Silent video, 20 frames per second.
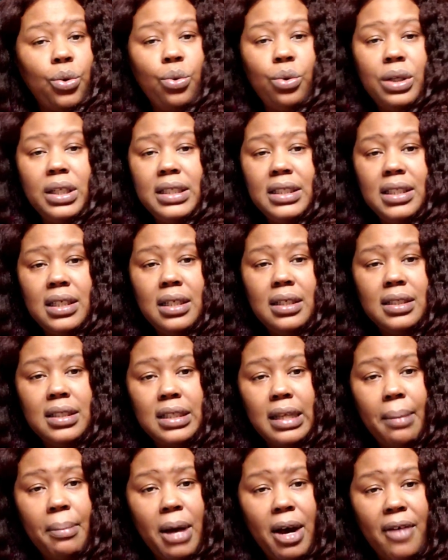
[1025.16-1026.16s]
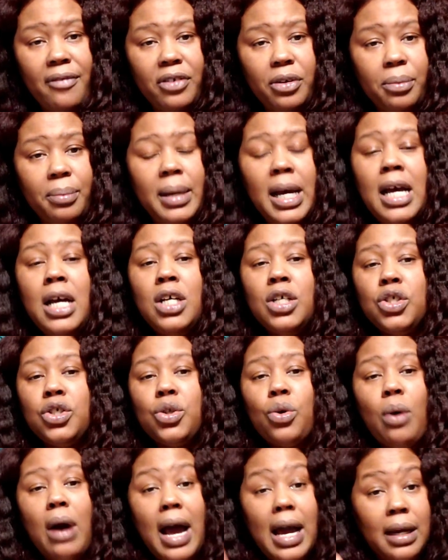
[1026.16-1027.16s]
on some of them
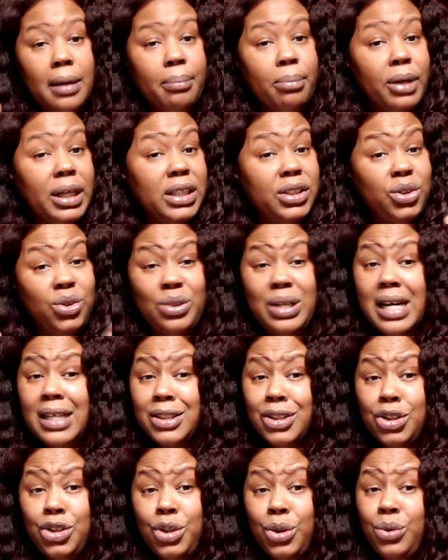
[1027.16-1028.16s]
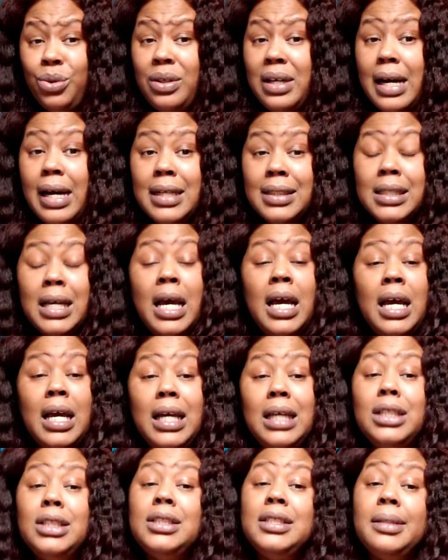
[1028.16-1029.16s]
so I can bring it to you guys and show you guys.
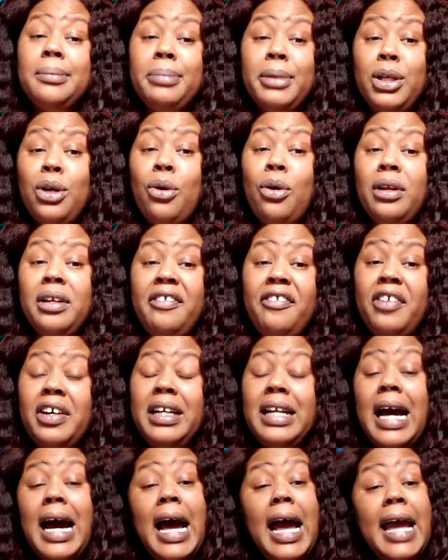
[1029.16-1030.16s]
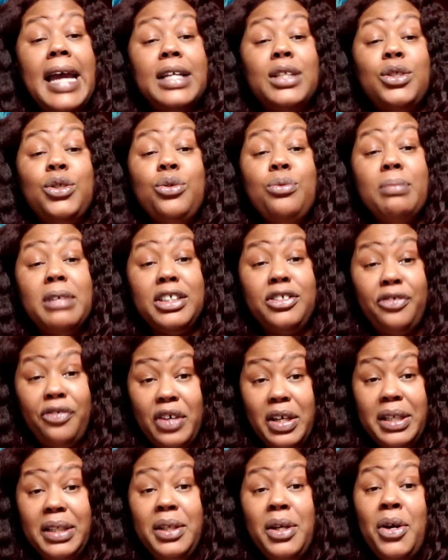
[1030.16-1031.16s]
It is simply all in fun. I had too much
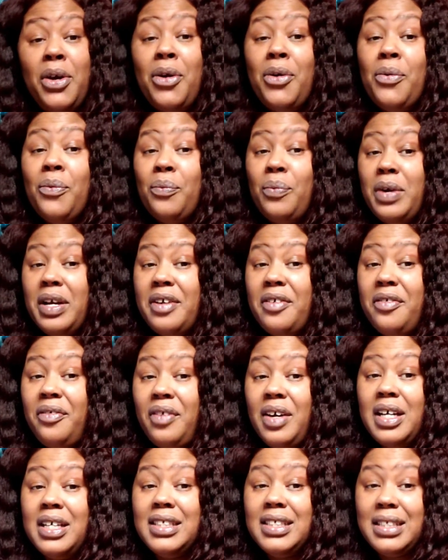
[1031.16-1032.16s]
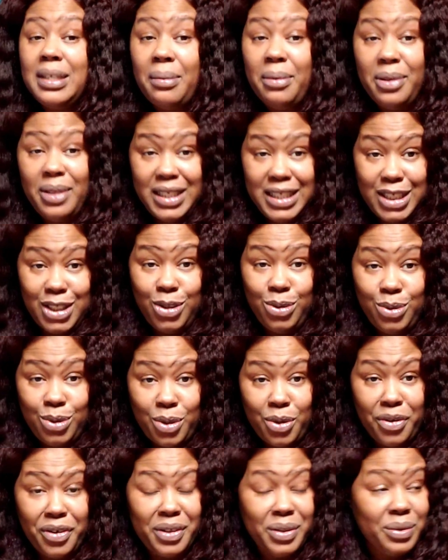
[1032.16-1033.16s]
fun with some of these
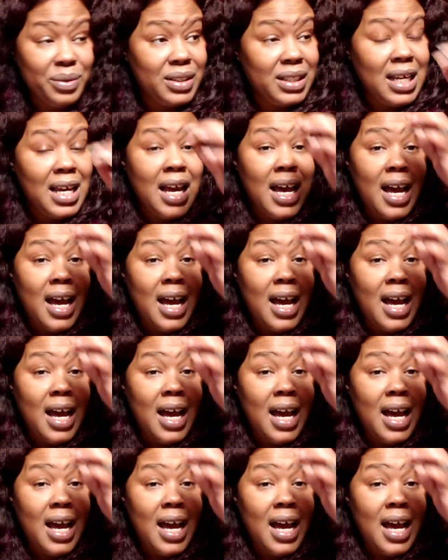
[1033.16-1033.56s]
tutorials.